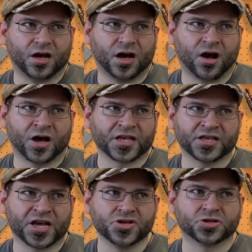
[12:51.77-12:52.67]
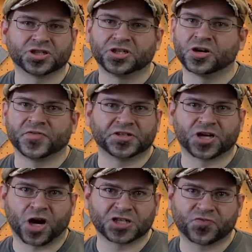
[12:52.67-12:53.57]
I usually don't even
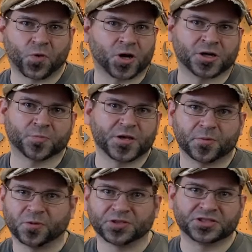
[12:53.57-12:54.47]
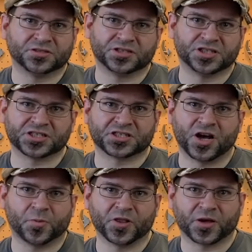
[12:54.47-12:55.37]
charge for it, and people just
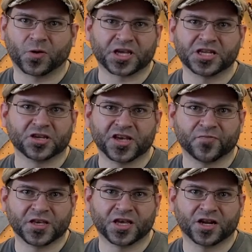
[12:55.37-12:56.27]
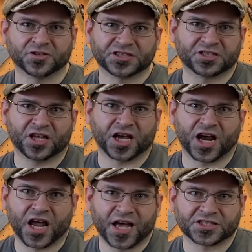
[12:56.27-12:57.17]
tell me like, what can you give me? And I'll just like
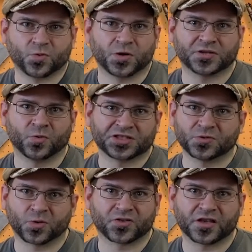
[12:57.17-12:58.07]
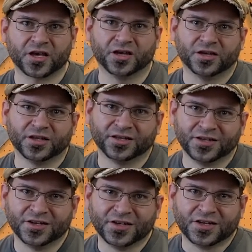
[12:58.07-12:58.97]
kind of ask, what's it worth to you?
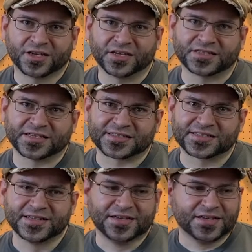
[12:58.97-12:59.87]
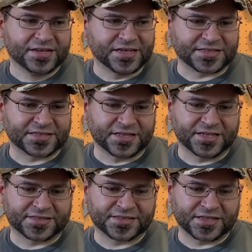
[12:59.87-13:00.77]
Because it's
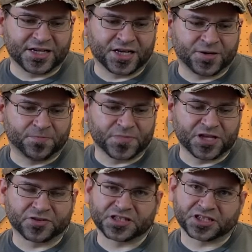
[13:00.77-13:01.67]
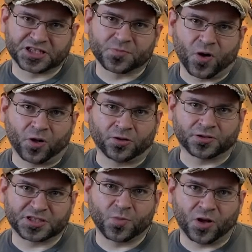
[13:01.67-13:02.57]
you know, it's such a
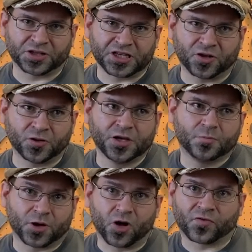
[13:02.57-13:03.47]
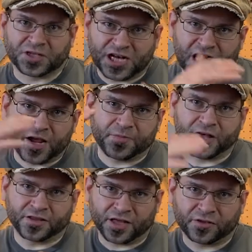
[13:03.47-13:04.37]
small deal. But over time,
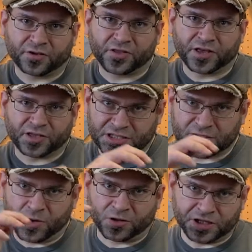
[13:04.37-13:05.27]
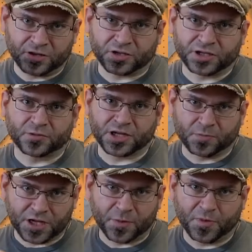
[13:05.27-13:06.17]
that little thing small deal can
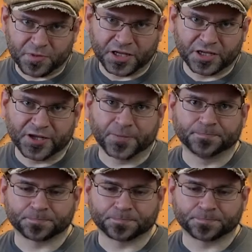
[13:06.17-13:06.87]
become a big deal.